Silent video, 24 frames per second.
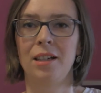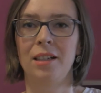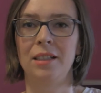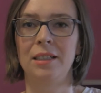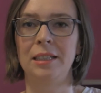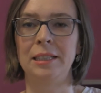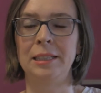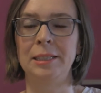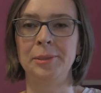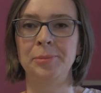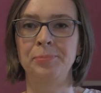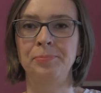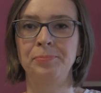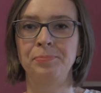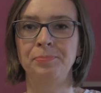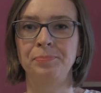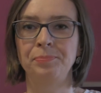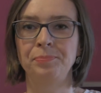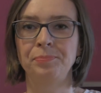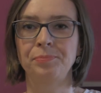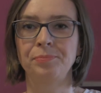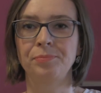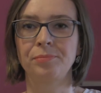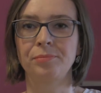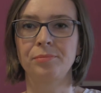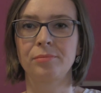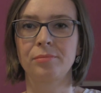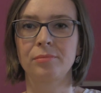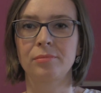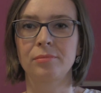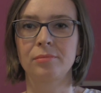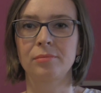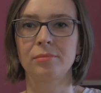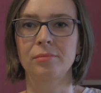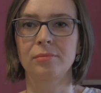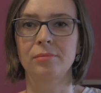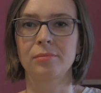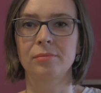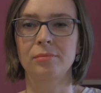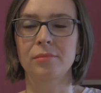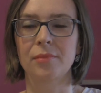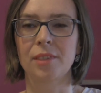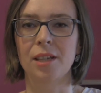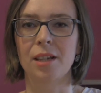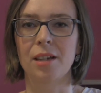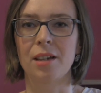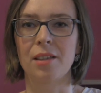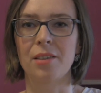Um,
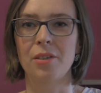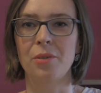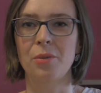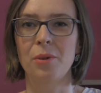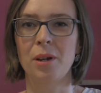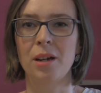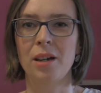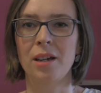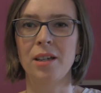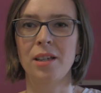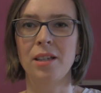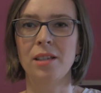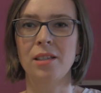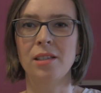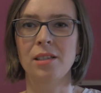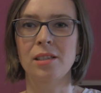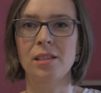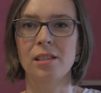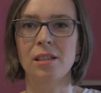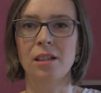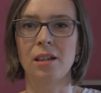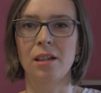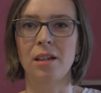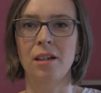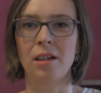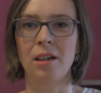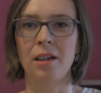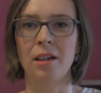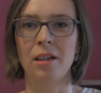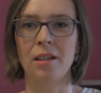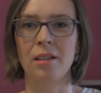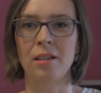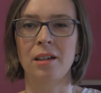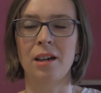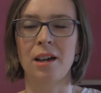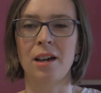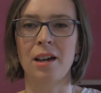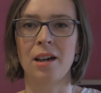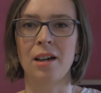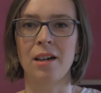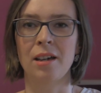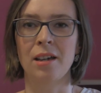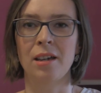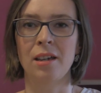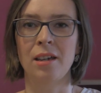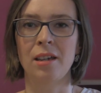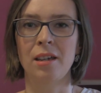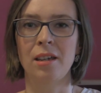otherwise, uh,
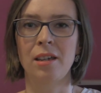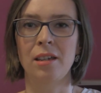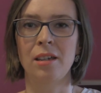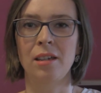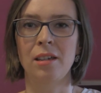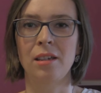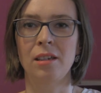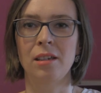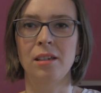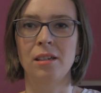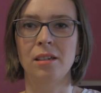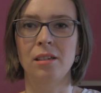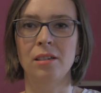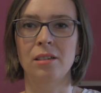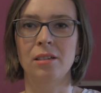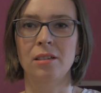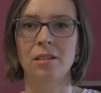I